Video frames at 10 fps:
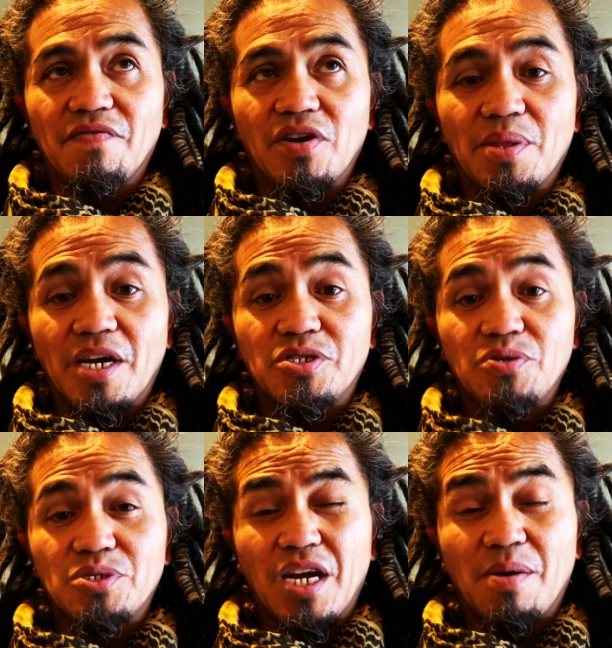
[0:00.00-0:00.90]
on that
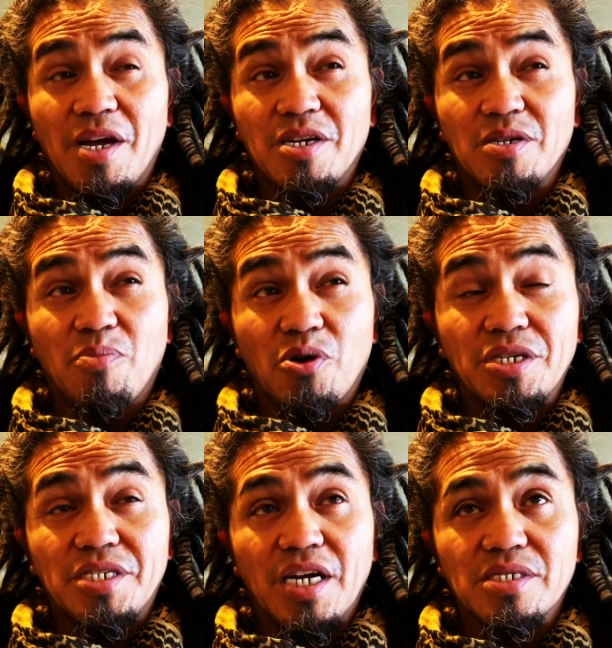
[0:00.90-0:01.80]
Tuesday. I'm heading to Boerne,
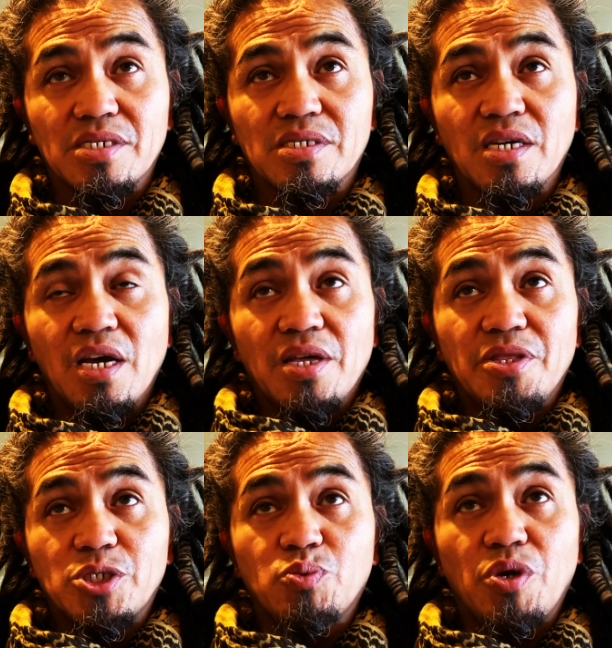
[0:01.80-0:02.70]
Texas
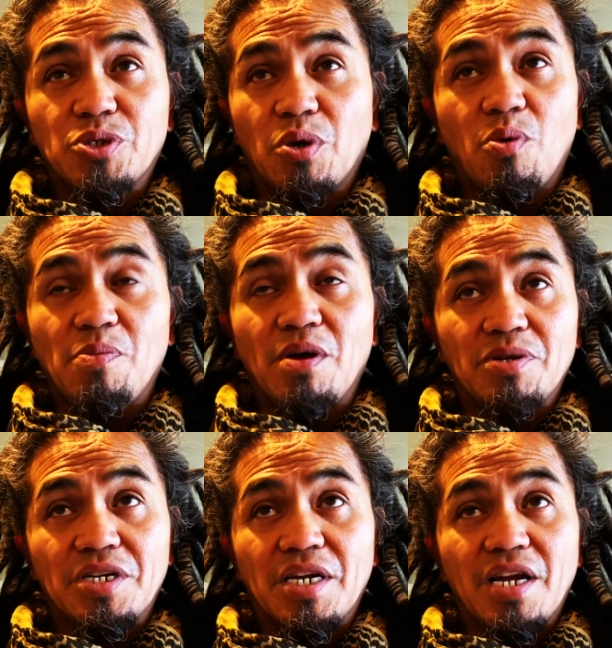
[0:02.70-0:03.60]
this week, so I won't be able to
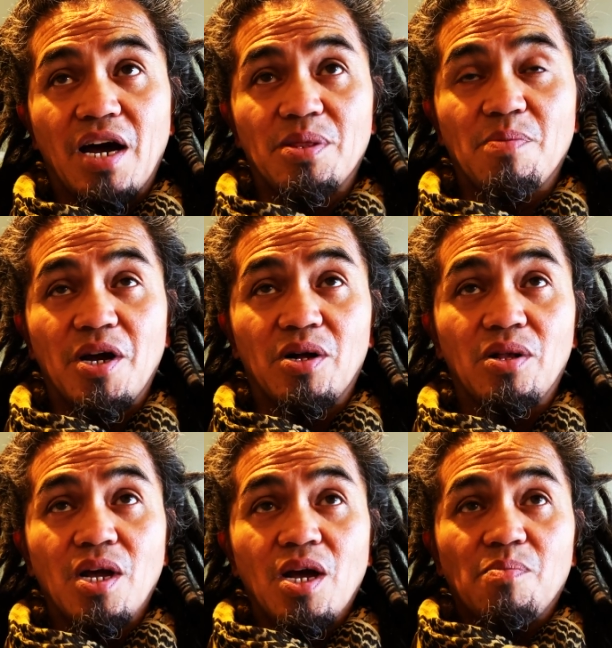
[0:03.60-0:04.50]
get it out in the mail.
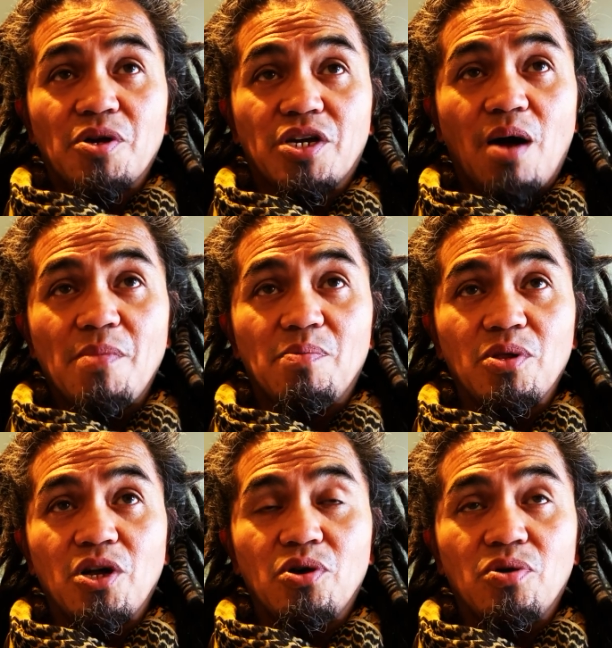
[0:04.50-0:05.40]
But comment
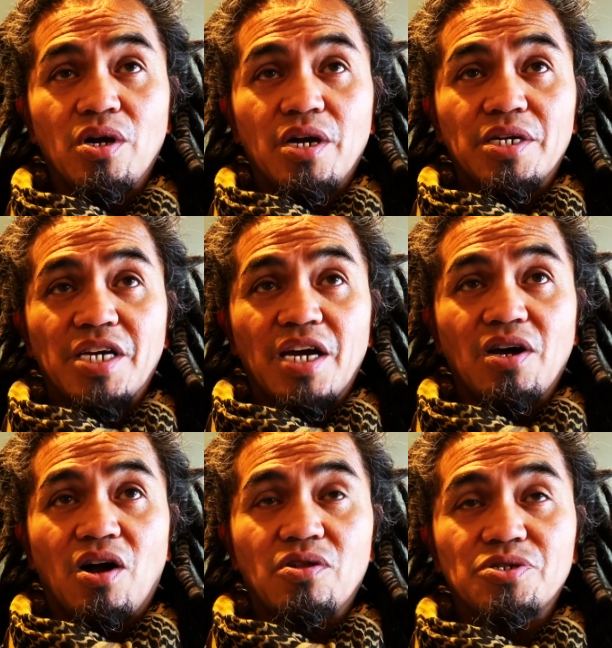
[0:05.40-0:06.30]
below.
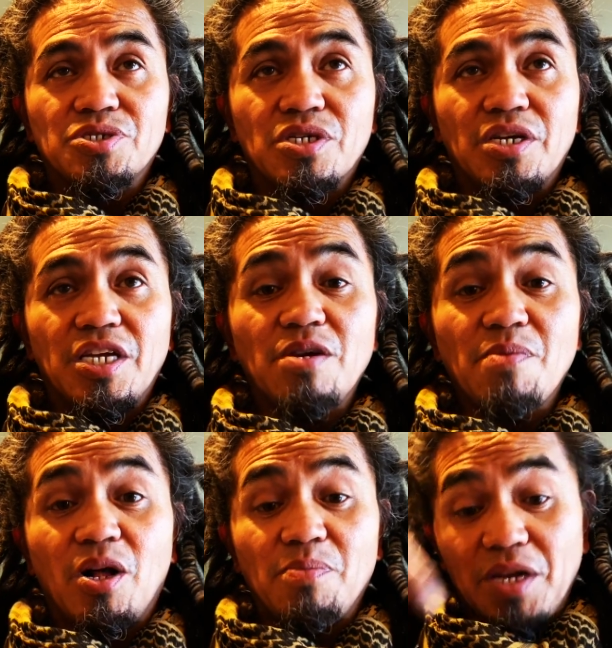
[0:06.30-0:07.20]
$10,
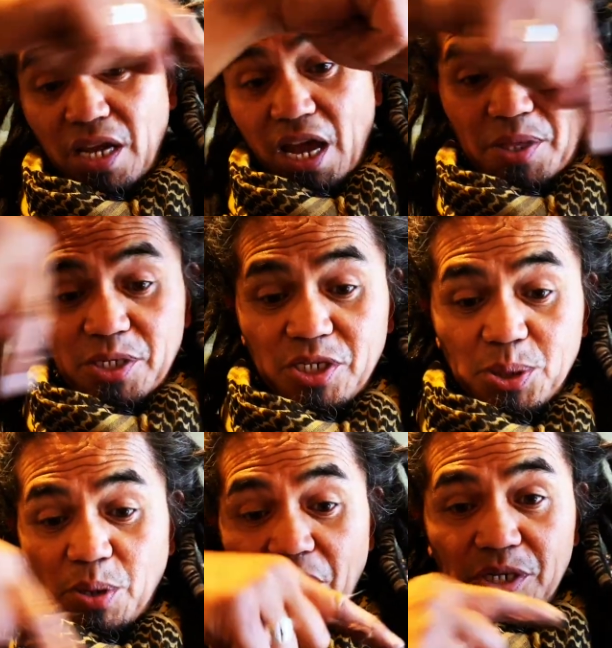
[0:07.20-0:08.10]
email me at this
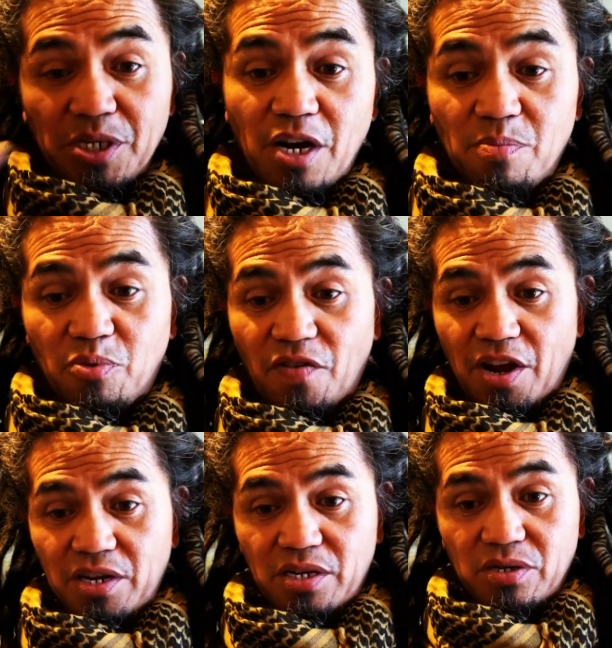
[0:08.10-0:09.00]
information that I'm
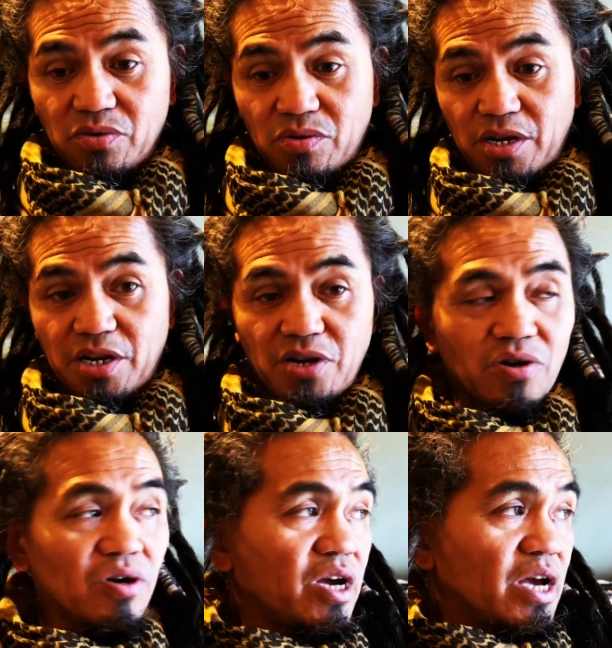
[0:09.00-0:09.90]
providing right here,
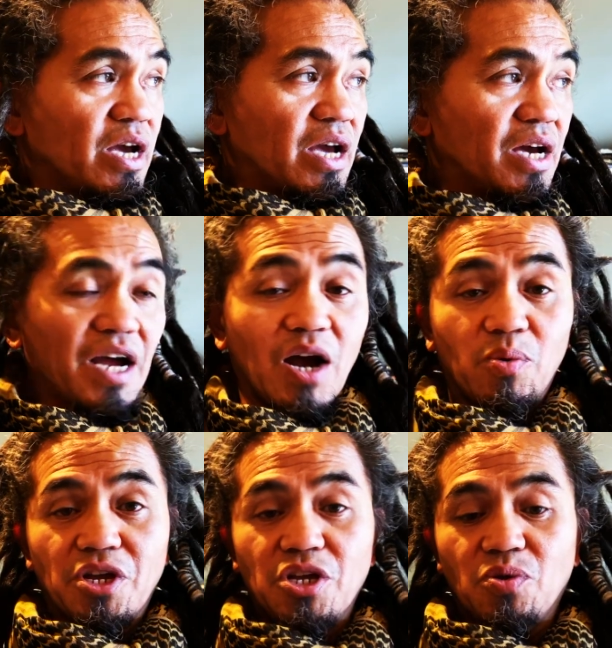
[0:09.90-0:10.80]
and I will
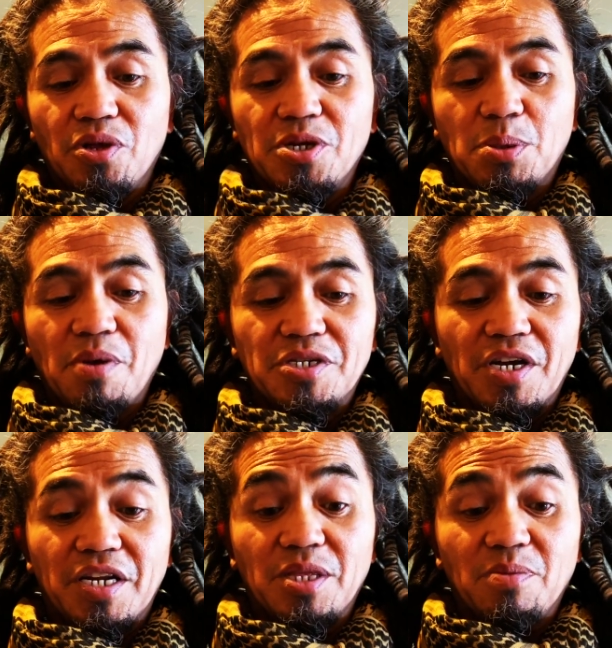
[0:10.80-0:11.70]
get you all the information how to
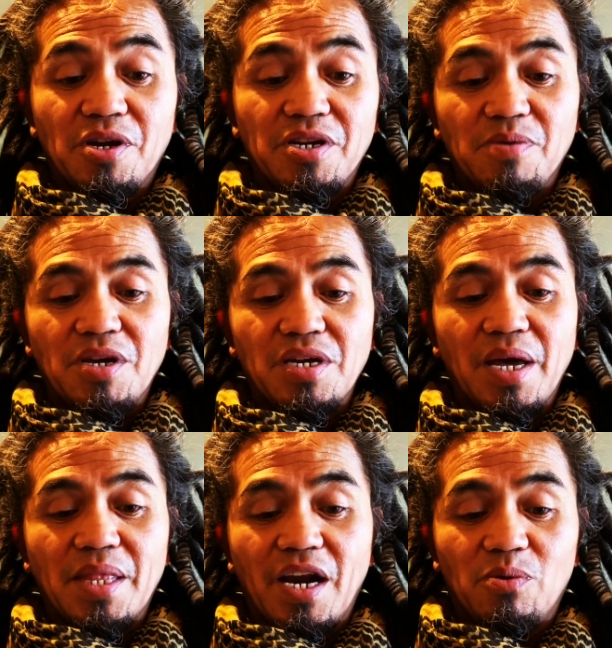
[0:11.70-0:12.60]
get the money to me, and
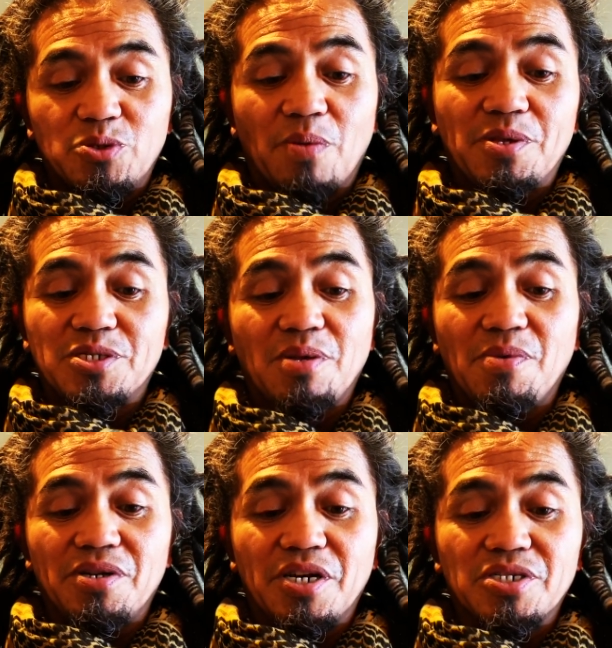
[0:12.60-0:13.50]
then I will drop this in the mail next